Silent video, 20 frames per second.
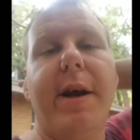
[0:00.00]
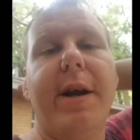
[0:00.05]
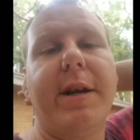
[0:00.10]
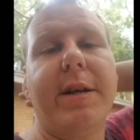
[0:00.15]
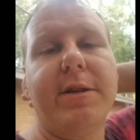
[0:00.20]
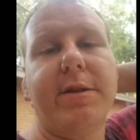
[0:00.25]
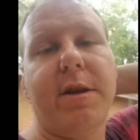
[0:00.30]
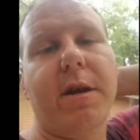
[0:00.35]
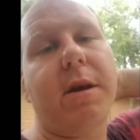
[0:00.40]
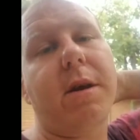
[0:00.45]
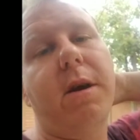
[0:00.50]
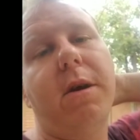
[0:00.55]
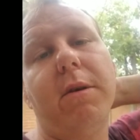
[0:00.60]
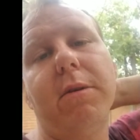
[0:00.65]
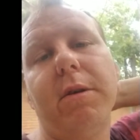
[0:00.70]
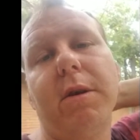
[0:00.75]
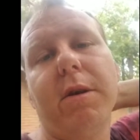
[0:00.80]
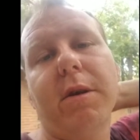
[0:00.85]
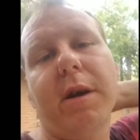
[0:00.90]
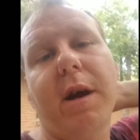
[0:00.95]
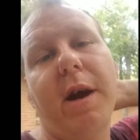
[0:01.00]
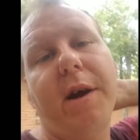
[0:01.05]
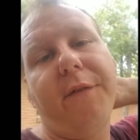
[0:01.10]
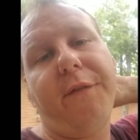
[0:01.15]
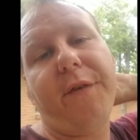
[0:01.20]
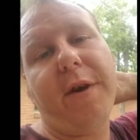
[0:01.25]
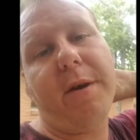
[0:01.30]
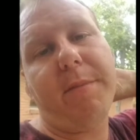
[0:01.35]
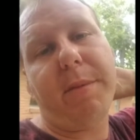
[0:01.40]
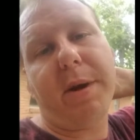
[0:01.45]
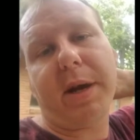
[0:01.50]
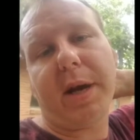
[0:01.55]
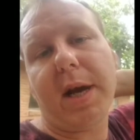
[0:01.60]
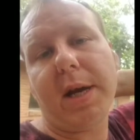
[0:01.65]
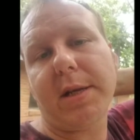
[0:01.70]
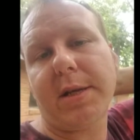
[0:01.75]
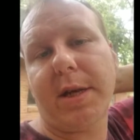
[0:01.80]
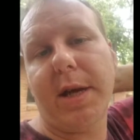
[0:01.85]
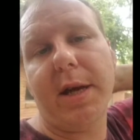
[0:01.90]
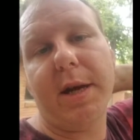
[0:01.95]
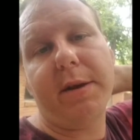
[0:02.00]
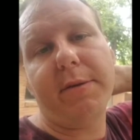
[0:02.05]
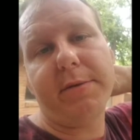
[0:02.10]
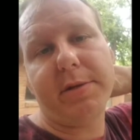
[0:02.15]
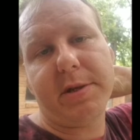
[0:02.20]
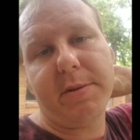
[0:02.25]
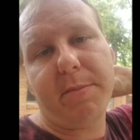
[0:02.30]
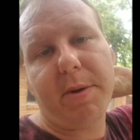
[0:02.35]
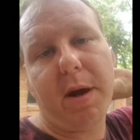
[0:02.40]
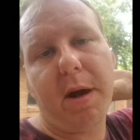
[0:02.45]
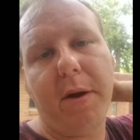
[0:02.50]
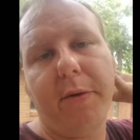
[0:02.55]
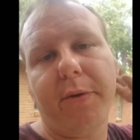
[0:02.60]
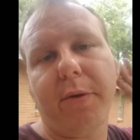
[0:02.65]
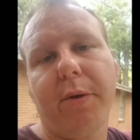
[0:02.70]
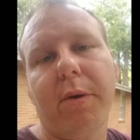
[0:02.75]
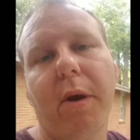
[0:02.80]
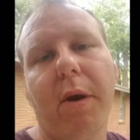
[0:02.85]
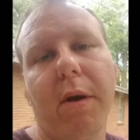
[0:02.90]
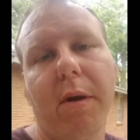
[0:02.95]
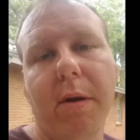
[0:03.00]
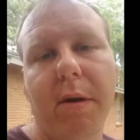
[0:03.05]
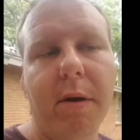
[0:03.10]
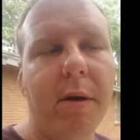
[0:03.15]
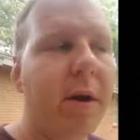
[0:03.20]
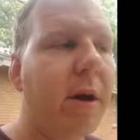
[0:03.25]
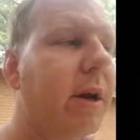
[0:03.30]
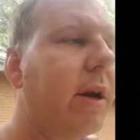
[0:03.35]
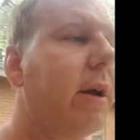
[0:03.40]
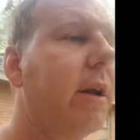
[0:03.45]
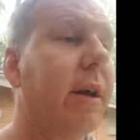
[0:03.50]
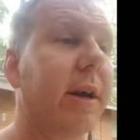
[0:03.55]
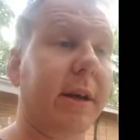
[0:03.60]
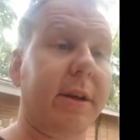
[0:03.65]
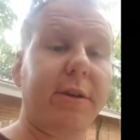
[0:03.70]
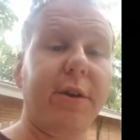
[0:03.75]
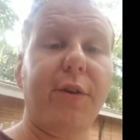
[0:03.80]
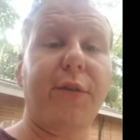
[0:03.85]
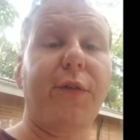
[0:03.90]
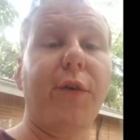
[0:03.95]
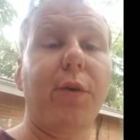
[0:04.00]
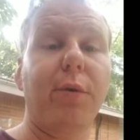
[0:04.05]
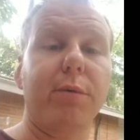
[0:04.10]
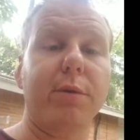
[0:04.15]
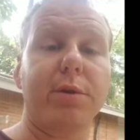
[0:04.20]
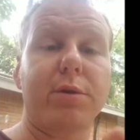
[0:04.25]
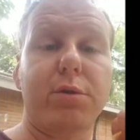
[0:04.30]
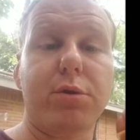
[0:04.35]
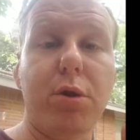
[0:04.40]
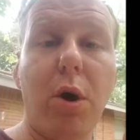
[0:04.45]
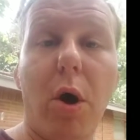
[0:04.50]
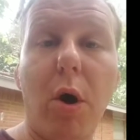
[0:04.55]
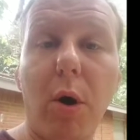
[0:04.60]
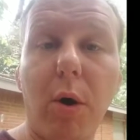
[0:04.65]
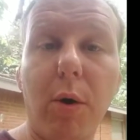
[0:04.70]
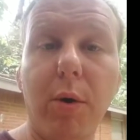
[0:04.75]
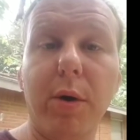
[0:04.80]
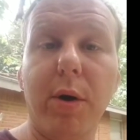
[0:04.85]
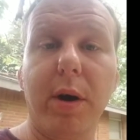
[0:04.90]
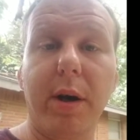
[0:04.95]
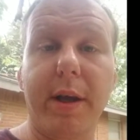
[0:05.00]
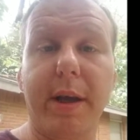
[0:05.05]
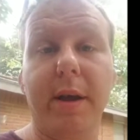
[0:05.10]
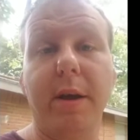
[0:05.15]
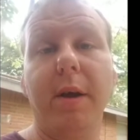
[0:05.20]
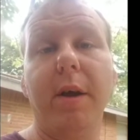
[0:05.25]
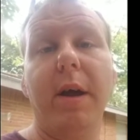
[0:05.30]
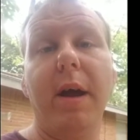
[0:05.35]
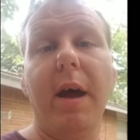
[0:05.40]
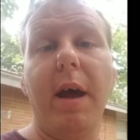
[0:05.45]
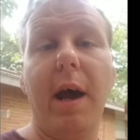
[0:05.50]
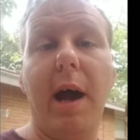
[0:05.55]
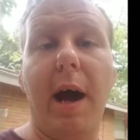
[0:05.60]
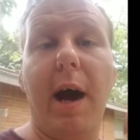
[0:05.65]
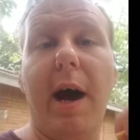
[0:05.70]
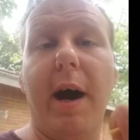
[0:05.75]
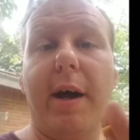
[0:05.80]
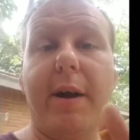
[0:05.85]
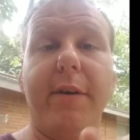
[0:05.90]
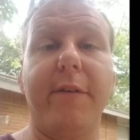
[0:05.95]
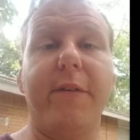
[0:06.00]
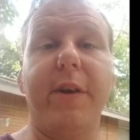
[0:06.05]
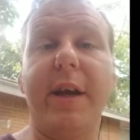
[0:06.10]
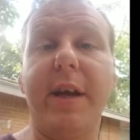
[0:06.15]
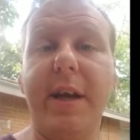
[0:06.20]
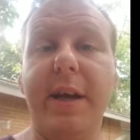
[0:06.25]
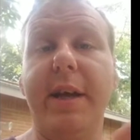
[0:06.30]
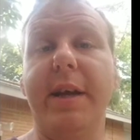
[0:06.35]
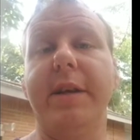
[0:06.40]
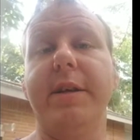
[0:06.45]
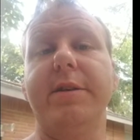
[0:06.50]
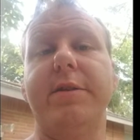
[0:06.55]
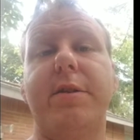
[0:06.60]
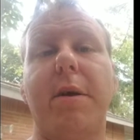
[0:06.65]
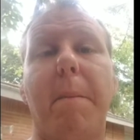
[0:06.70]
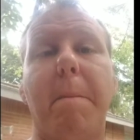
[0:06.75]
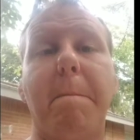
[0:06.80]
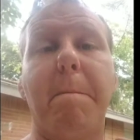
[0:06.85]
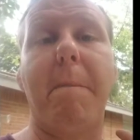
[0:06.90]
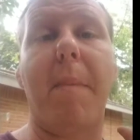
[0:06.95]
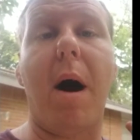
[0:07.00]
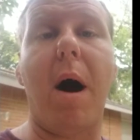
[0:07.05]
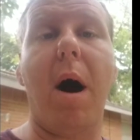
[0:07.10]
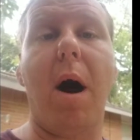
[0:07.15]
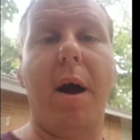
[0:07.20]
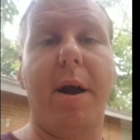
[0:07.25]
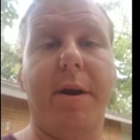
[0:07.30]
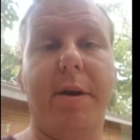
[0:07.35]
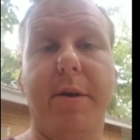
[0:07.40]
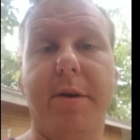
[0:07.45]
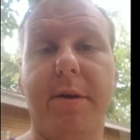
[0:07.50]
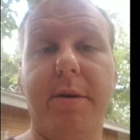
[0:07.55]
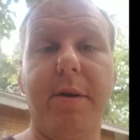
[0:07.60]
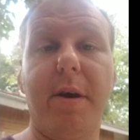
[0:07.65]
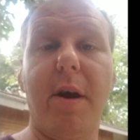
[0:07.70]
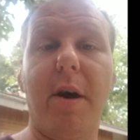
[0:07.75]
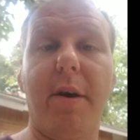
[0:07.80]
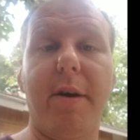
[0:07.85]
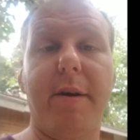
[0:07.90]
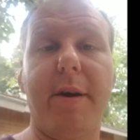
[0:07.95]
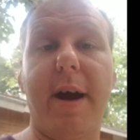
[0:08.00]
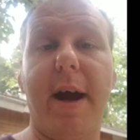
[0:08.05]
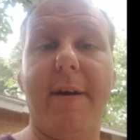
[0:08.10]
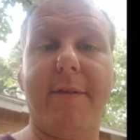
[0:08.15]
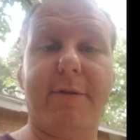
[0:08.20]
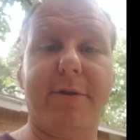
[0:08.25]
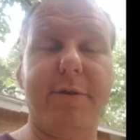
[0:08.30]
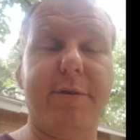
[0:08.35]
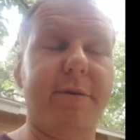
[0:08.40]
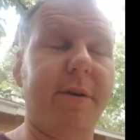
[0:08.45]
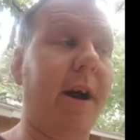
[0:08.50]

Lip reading: he's like, "Oh, look, I found my gas can. It was in my other car." Like, this fool was totally out of his mind. After